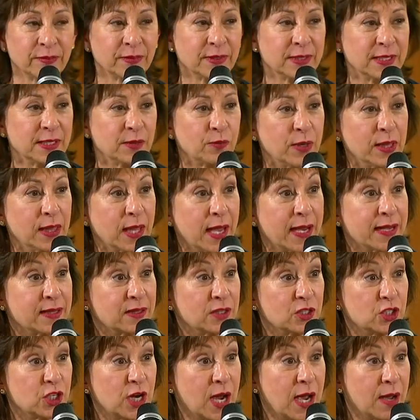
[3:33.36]
Did we like
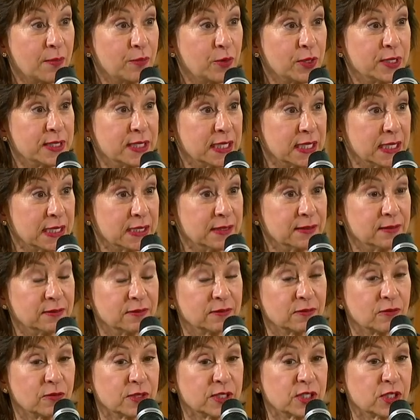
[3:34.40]
the job we did?
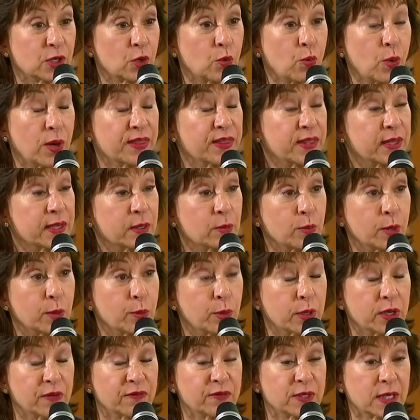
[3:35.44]
Was there one thing we
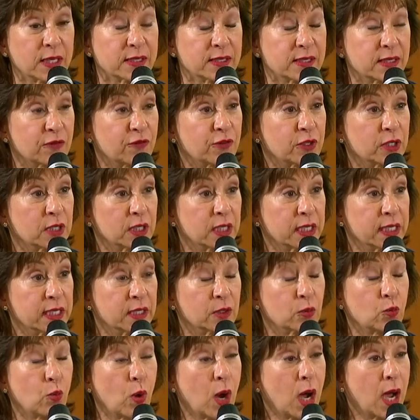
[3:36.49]
would have done differently,
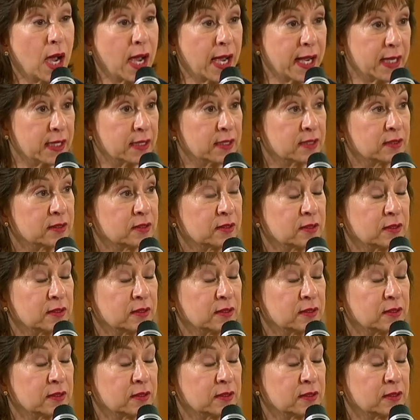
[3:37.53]
and why?